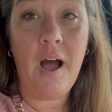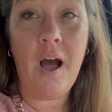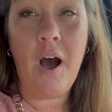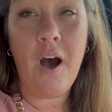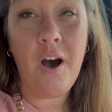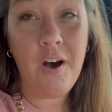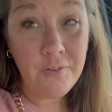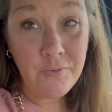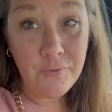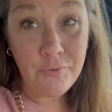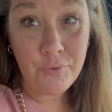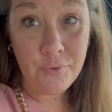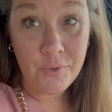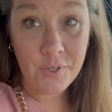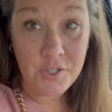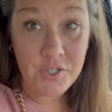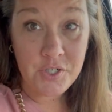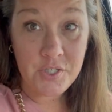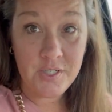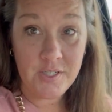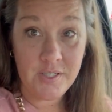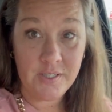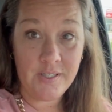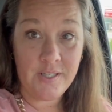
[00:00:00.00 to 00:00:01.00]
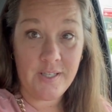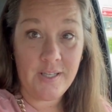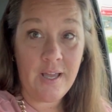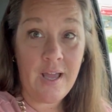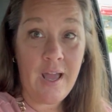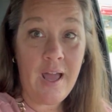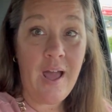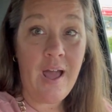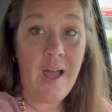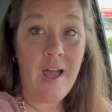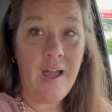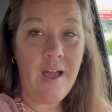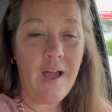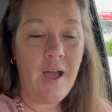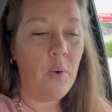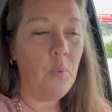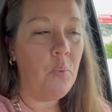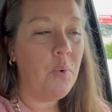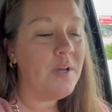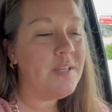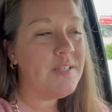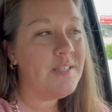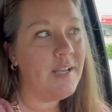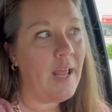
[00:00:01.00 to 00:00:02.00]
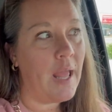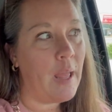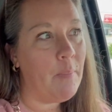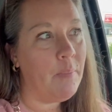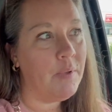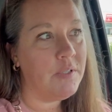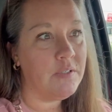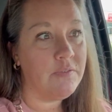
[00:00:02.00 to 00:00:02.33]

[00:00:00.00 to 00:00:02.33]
Unfortunately, I wasn't able